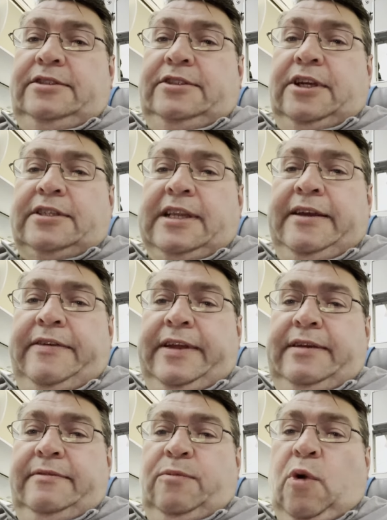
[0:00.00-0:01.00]
just
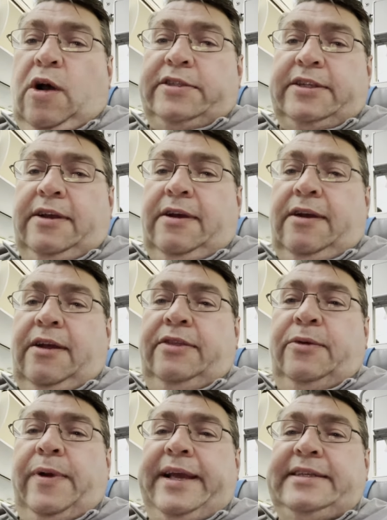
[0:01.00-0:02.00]
leaving Warsaw on
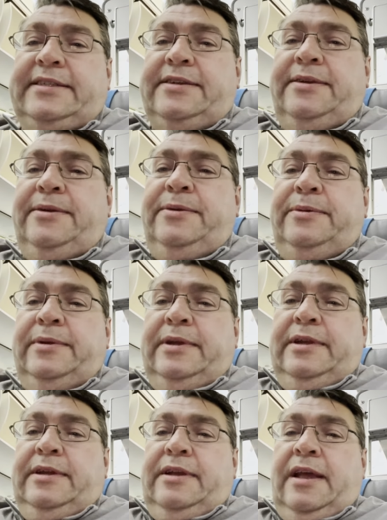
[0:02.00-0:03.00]
the way to
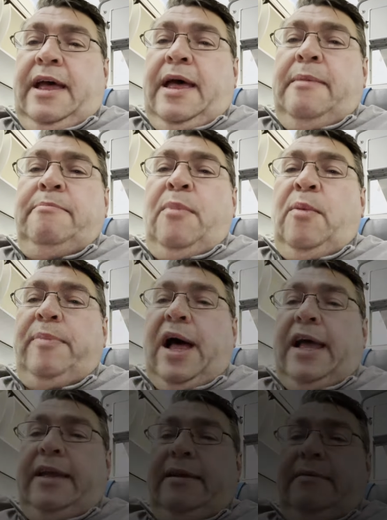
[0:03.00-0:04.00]
um, Mumbai.